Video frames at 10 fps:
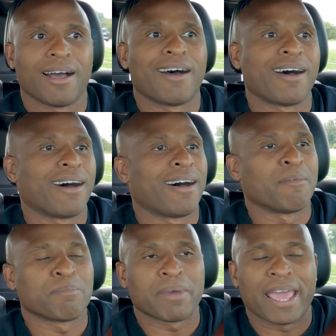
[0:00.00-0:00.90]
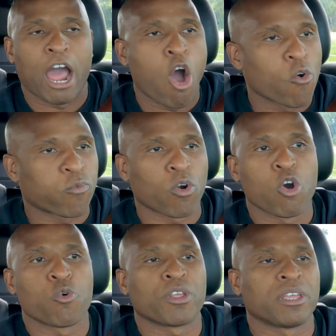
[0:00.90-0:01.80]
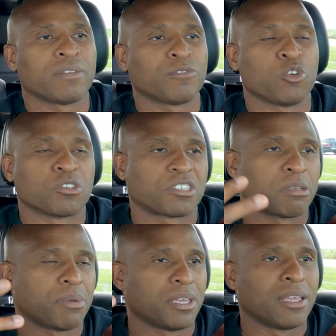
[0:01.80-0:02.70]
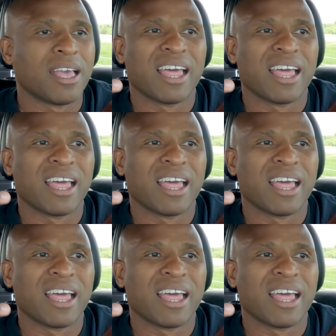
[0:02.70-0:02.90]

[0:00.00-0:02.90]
uh, man, off-roading. You'll see me